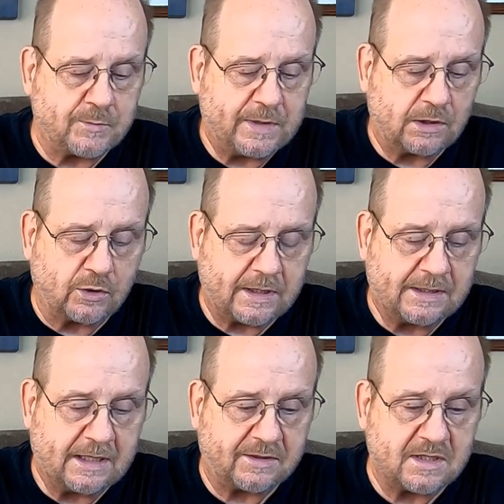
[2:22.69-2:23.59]
to be
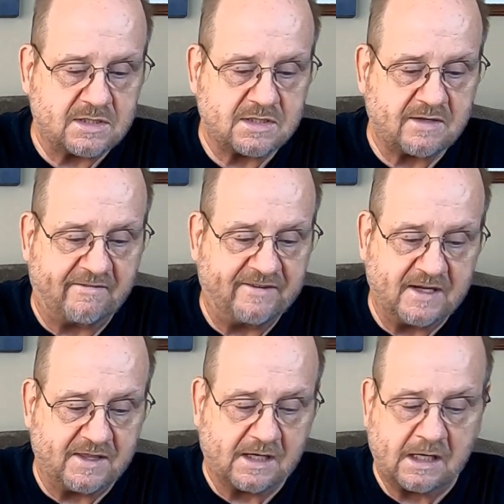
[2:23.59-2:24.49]
looking at this
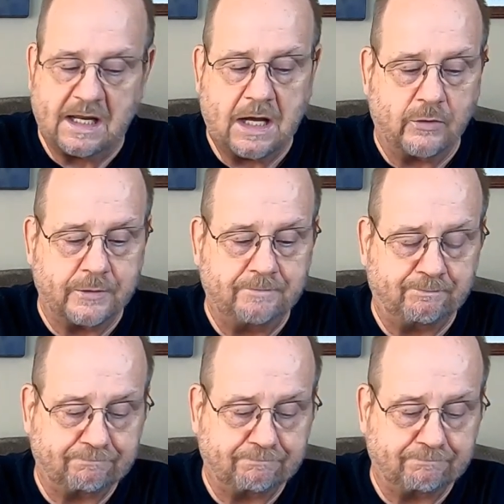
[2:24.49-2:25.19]
via the cloud.